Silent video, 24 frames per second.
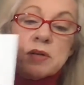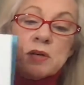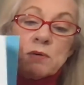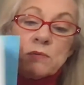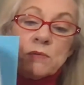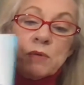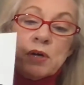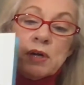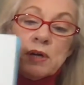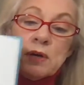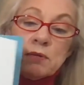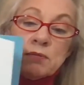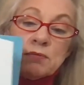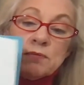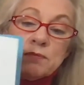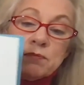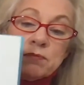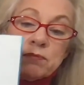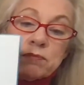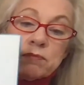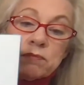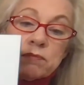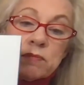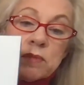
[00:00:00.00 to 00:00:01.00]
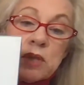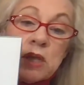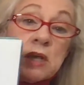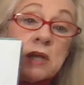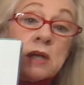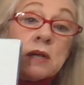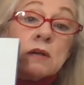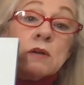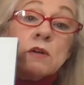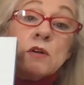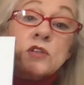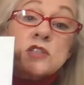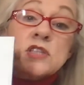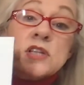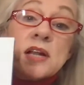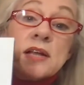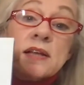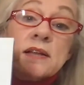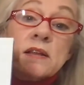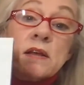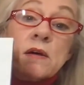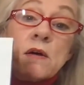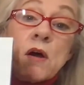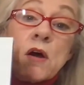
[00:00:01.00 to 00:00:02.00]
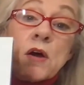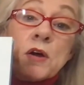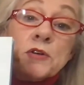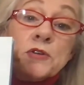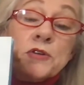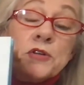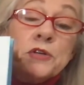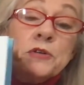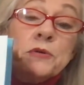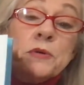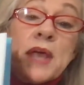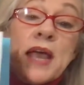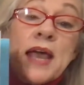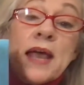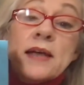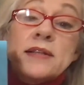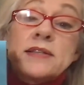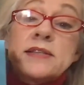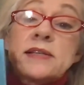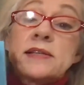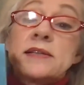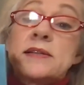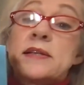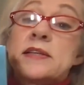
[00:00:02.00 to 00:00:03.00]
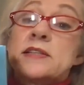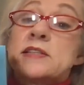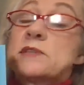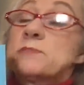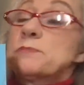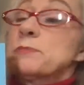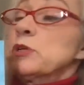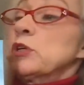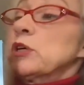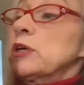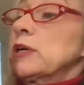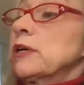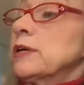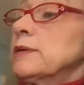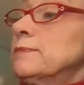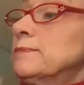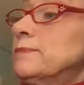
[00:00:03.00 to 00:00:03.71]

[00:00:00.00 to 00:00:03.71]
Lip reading: Well, looks like there are two cats in this book.